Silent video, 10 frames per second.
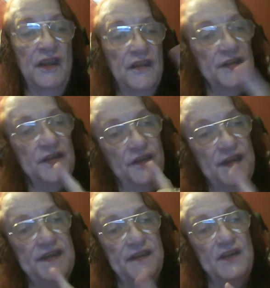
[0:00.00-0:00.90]
They said
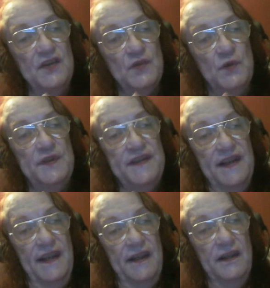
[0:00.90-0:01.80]
these things would
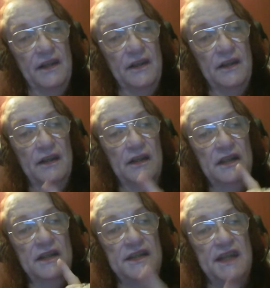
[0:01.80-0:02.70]
take
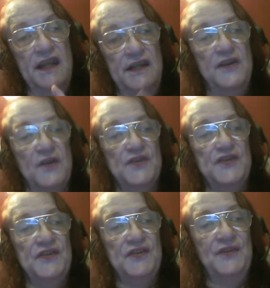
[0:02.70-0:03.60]
10
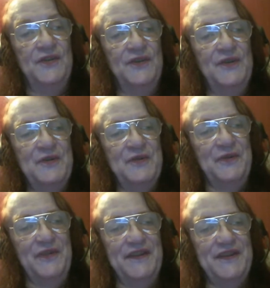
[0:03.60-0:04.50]
years.
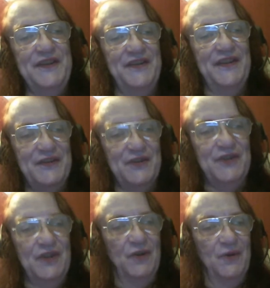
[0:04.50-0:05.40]
Well, they didn't. They took
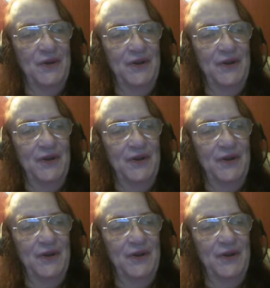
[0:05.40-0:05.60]
2.